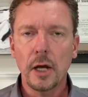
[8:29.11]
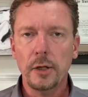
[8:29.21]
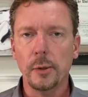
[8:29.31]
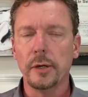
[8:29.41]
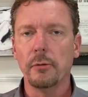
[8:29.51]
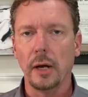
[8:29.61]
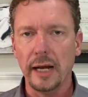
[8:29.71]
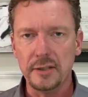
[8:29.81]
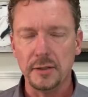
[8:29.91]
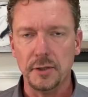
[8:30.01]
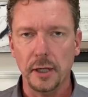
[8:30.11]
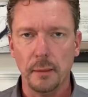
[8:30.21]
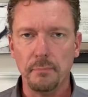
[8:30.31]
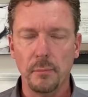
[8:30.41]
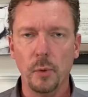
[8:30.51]
You're in a
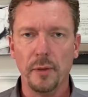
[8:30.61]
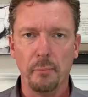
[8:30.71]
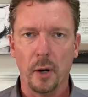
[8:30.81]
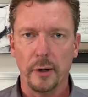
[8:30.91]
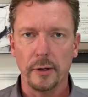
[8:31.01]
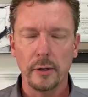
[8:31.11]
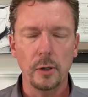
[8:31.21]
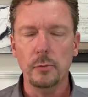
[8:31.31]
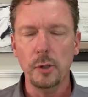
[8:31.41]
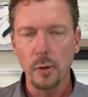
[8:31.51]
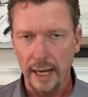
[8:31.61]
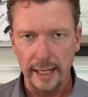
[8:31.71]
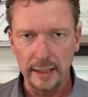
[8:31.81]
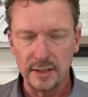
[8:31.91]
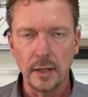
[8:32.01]
relationship with a partner whom you
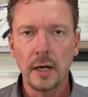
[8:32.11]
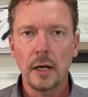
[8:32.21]
hate.